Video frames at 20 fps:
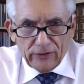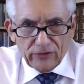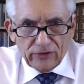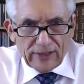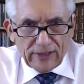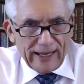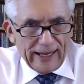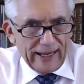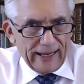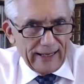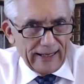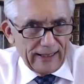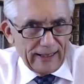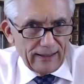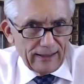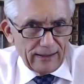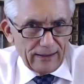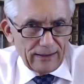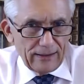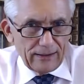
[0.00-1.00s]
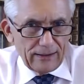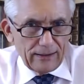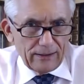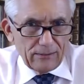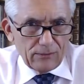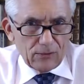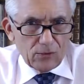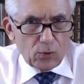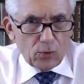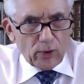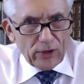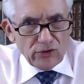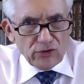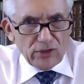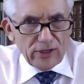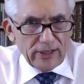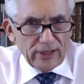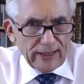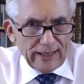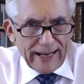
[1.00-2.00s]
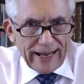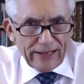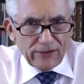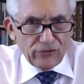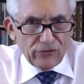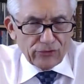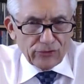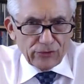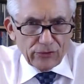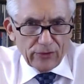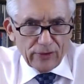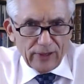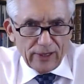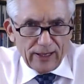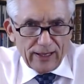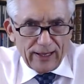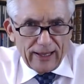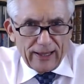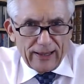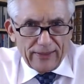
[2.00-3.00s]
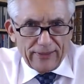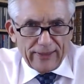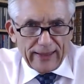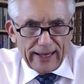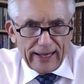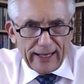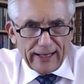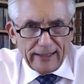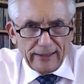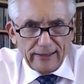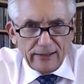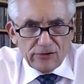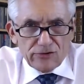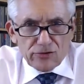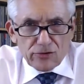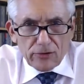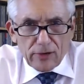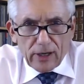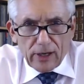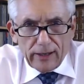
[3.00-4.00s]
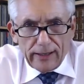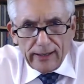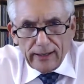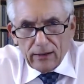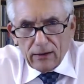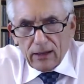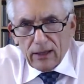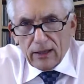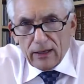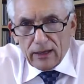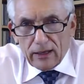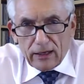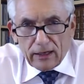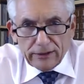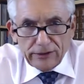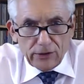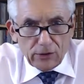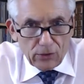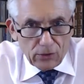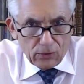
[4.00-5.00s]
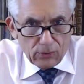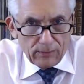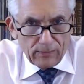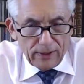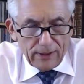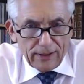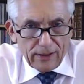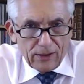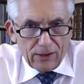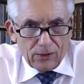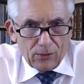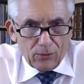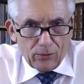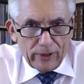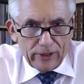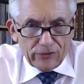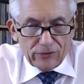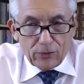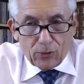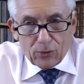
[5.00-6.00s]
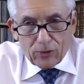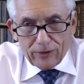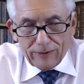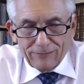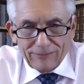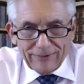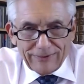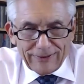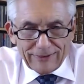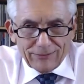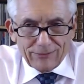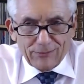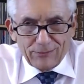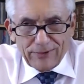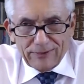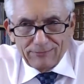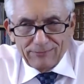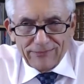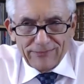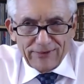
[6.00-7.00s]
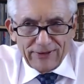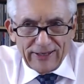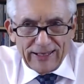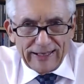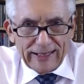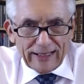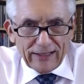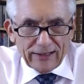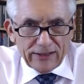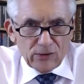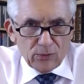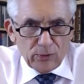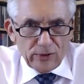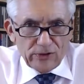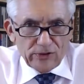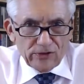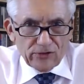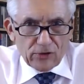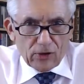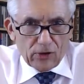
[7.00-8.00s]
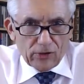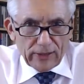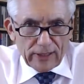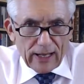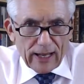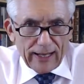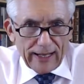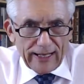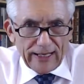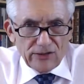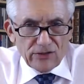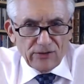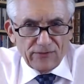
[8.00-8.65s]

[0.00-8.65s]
a question and answer that Yisrael Hayom, which, or in English we just call it IH.